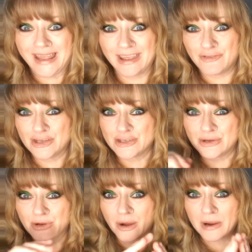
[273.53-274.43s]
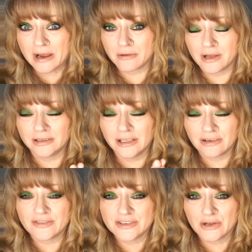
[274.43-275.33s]
if you do go out and look
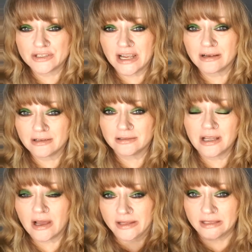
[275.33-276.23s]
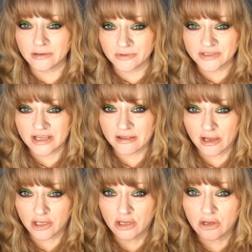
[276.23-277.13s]
for zodiacal light, you'll see that
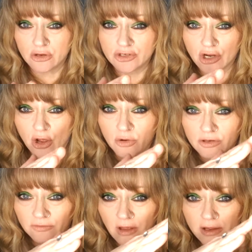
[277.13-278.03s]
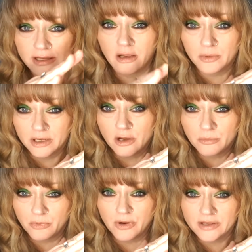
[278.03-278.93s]
huge cone of light going
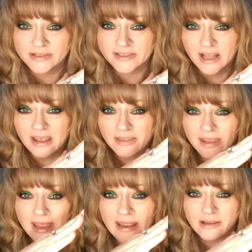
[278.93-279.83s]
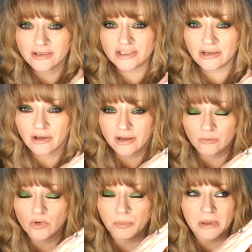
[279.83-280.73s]
upwards. The Gegenschein
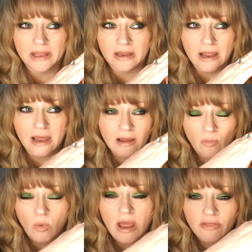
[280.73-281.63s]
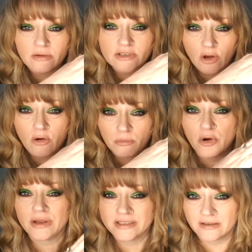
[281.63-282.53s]
will be at where the top
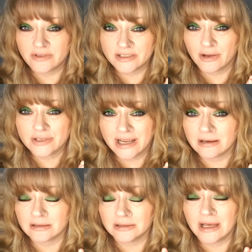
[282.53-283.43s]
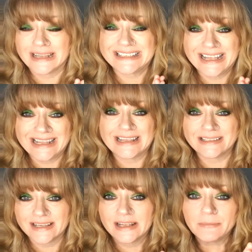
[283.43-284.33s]
point of the zodiacal light is.
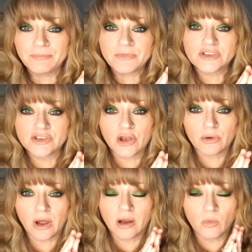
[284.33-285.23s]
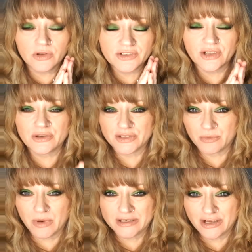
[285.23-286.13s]
So I want to go
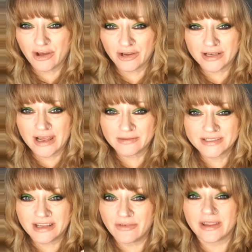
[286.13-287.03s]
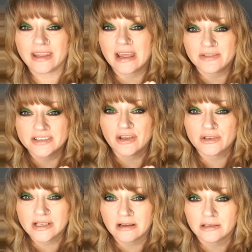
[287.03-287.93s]
somewhere dark now, see if I can get the
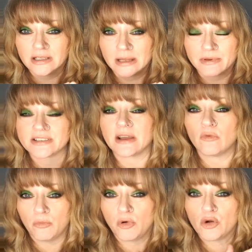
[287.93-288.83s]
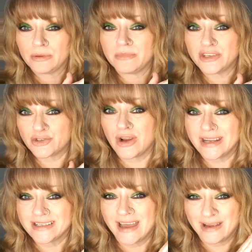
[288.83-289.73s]
zodiacal light, because that will point me
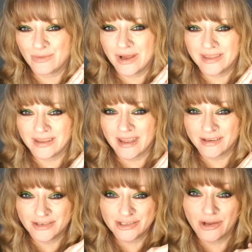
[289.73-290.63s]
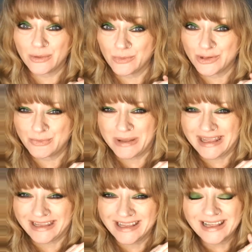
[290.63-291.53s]
straight at where the Gegenschein would
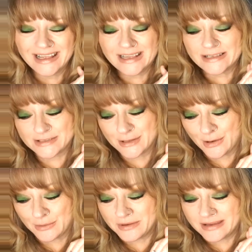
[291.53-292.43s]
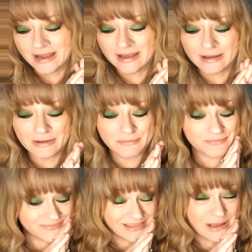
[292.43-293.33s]
be. So yeah,
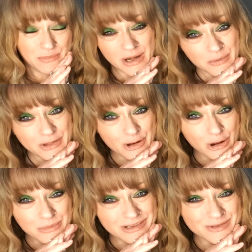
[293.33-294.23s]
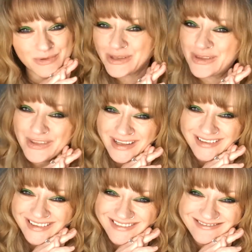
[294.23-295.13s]
let me know in the comments what you think.